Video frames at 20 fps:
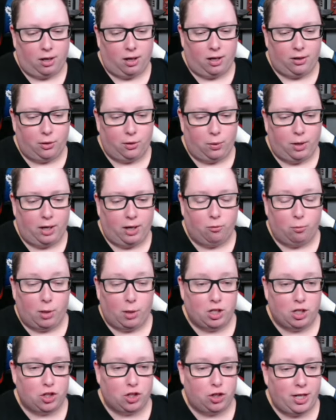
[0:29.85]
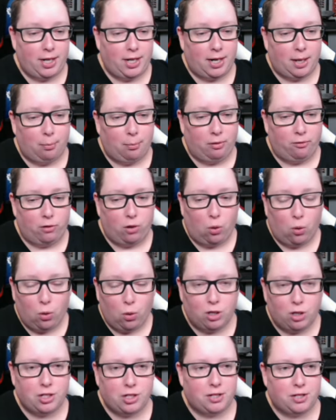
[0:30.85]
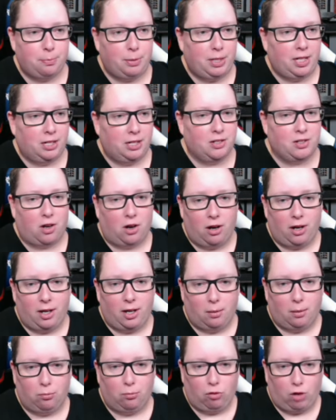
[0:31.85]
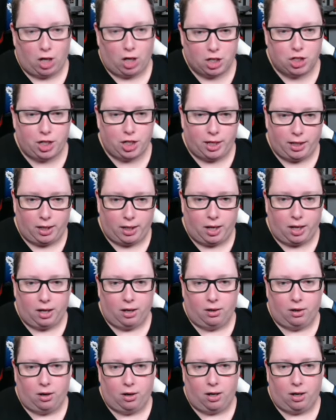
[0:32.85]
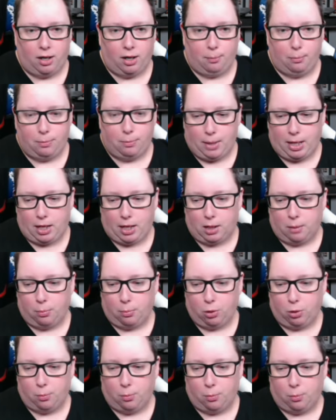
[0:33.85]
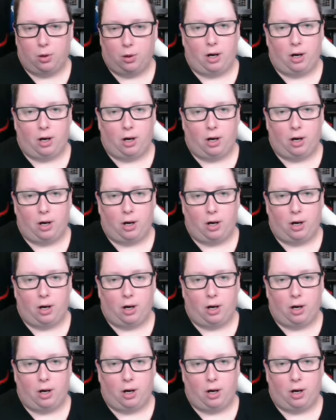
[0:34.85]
I don't have my screen up, of course, because I am rushing and I made a boo-boo.